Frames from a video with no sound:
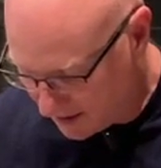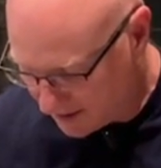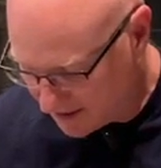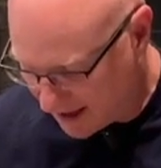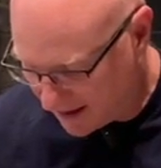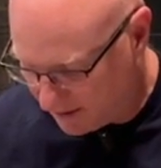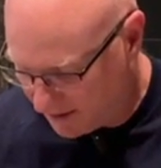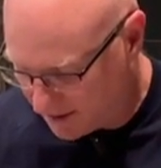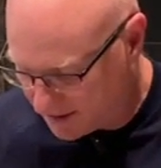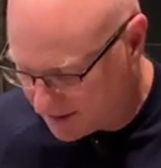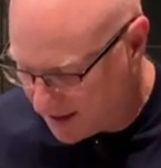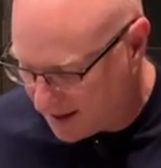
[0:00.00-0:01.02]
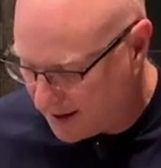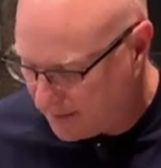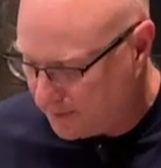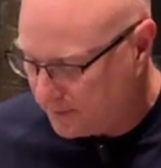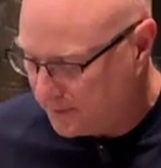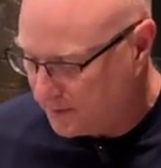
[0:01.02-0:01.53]
exactly the
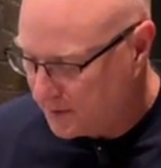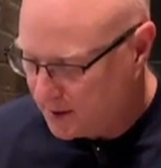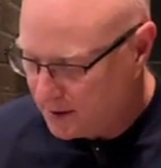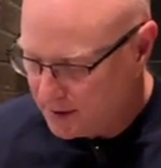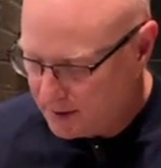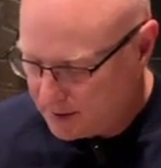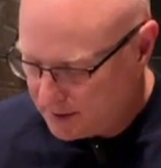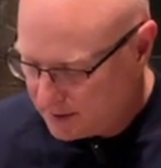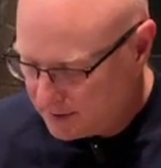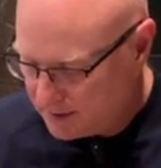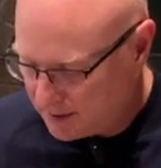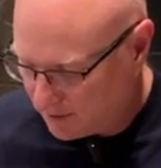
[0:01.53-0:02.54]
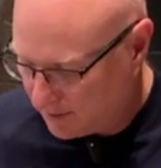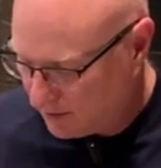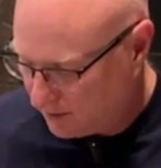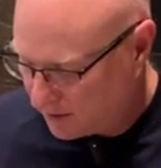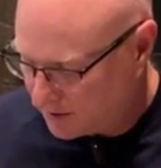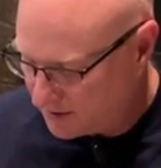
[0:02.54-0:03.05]
same so it
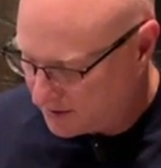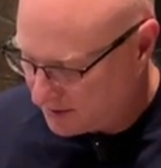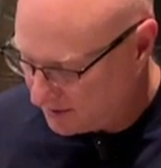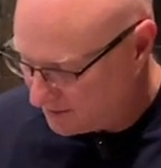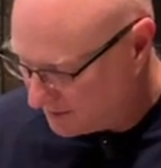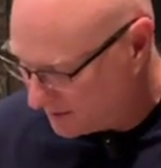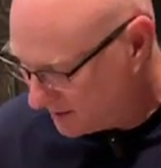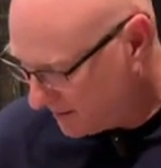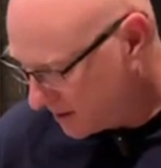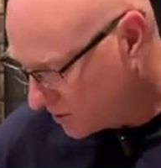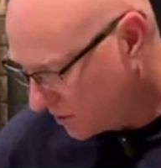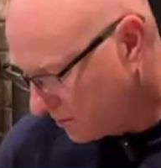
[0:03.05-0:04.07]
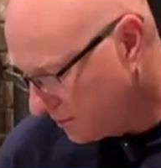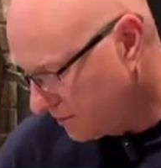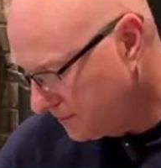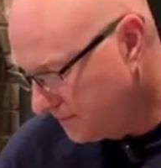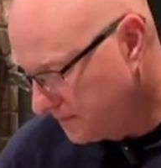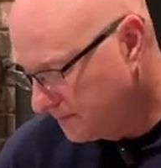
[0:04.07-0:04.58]
looks symmetrical.